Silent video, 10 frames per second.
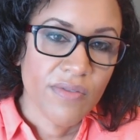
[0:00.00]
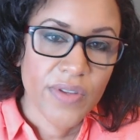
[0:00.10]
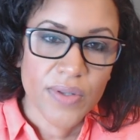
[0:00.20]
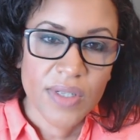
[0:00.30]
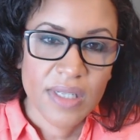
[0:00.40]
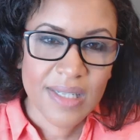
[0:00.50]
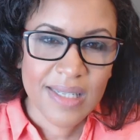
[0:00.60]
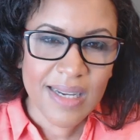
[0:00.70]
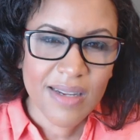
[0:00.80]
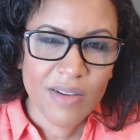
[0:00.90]
feel
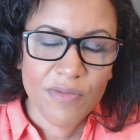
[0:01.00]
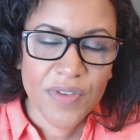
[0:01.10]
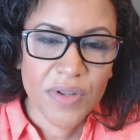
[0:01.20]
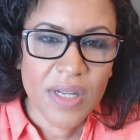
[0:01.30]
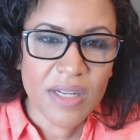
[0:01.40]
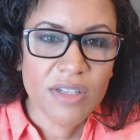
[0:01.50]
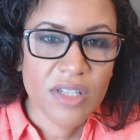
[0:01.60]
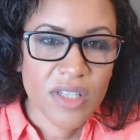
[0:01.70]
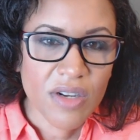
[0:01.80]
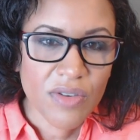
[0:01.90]
stuck, feel
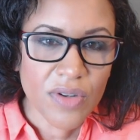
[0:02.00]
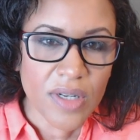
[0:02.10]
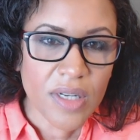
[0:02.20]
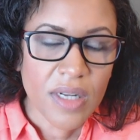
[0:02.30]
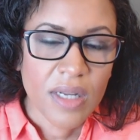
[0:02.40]
uncertain,